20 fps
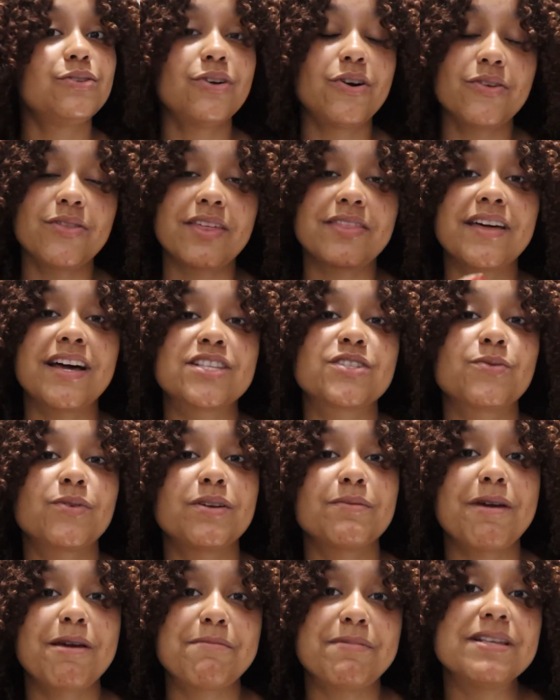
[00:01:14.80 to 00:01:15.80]
that that's one
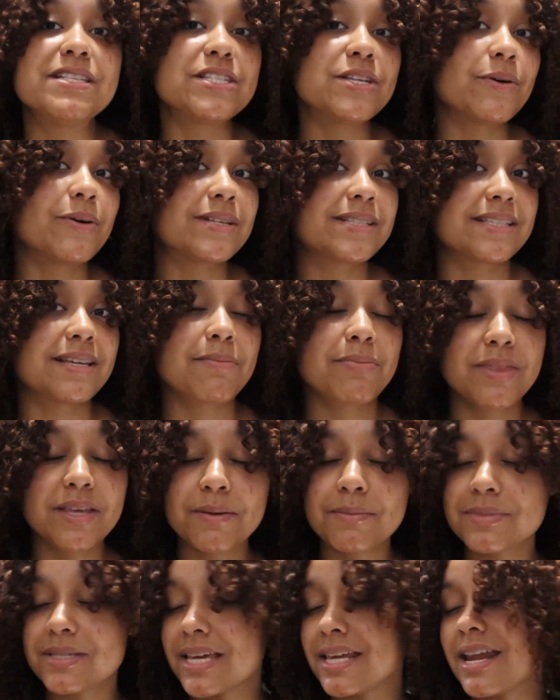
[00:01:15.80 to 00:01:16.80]
of my PCOS
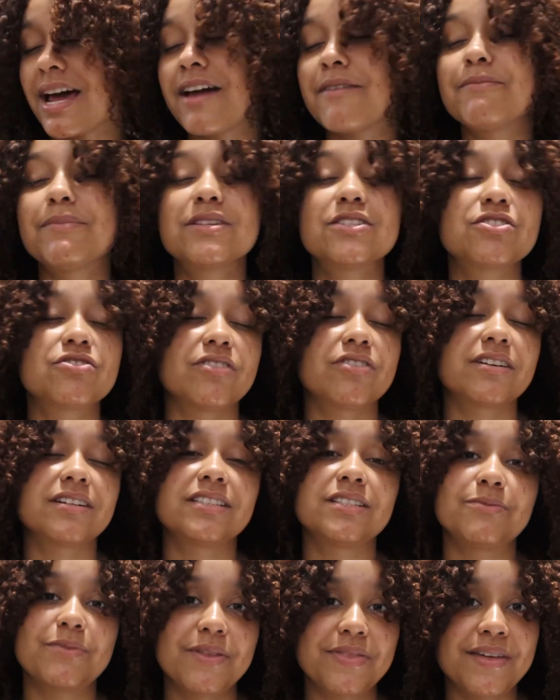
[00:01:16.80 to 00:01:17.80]
symptoms and I've been
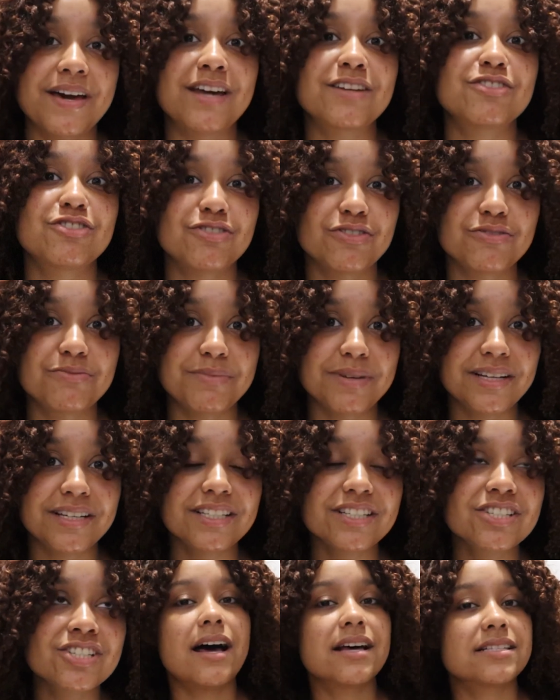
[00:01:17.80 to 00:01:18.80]
struggling with that so
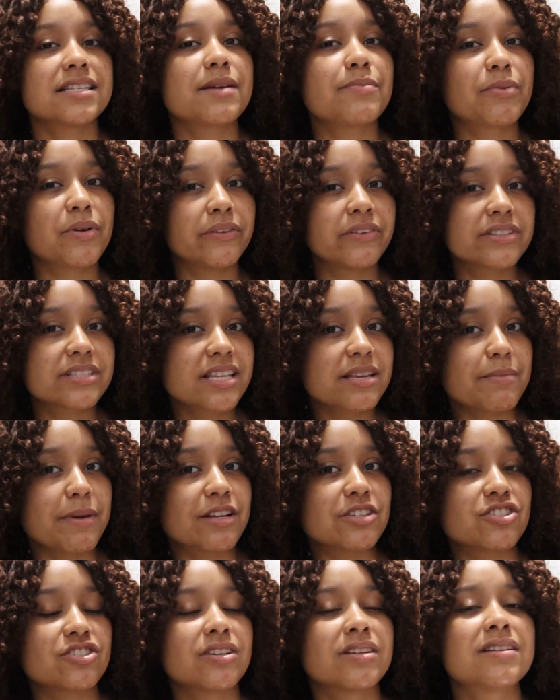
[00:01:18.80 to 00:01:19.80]
much. As I previously
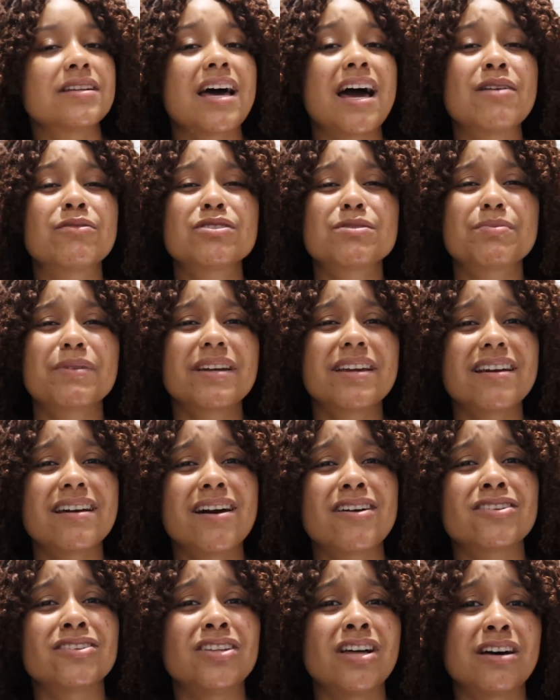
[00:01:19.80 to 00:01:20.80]
mentioned, I was breaking
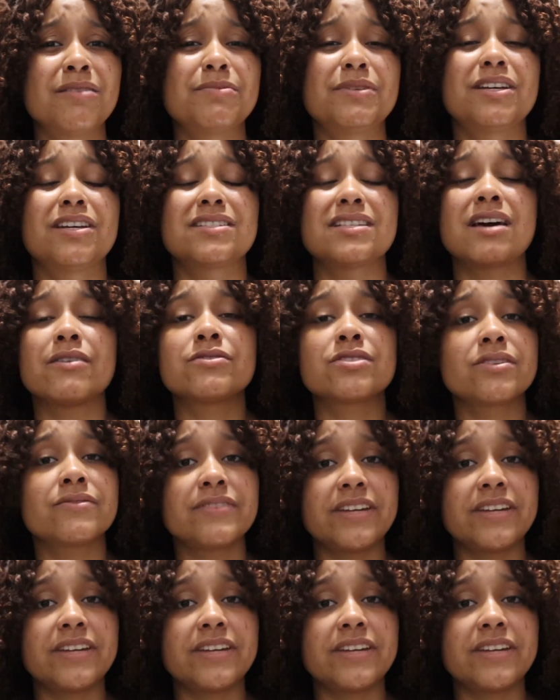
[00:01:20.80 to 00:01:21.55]
out a lot because I was on